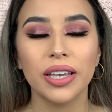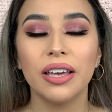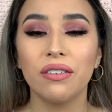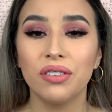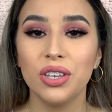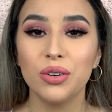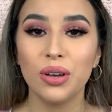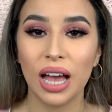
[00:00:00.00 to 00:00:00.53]

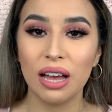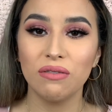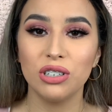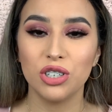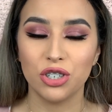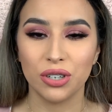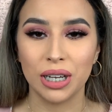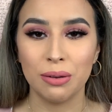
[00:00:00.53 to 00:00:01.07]
if you have a
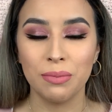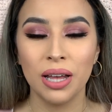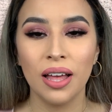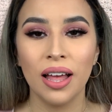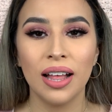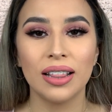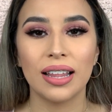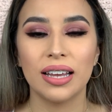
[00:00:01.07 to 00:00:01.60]
dream,
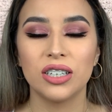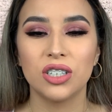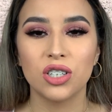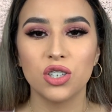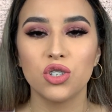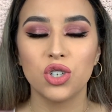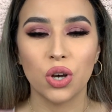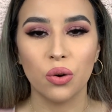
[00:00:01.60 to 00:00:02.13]
like
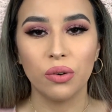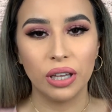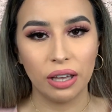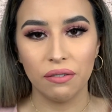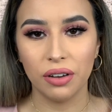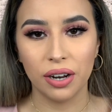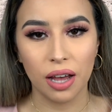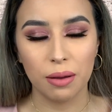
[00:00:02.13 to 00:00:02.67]
just don't
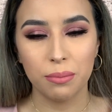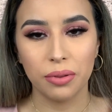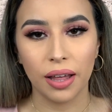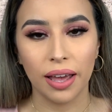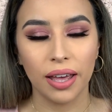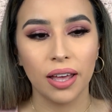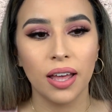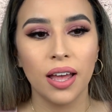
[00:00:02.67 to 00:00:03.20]
give it up.
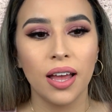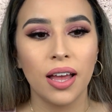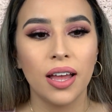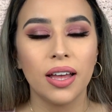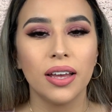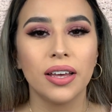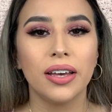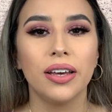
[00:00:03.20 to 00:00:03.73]
Like
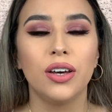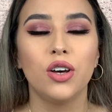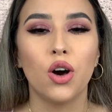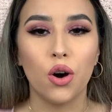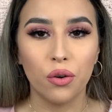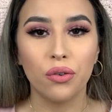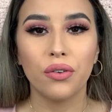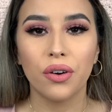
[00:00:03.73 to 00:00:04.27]

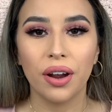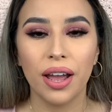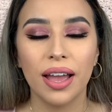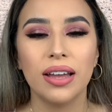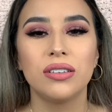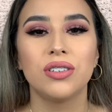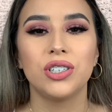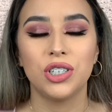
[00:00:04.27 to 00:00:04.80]
go for
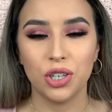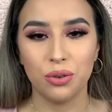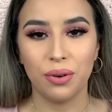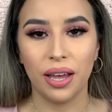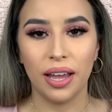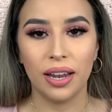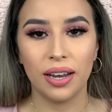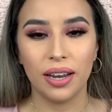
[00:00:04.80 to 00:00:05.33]
it, do
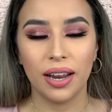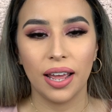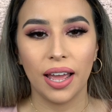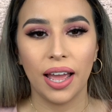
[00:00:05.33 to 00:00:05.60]
it.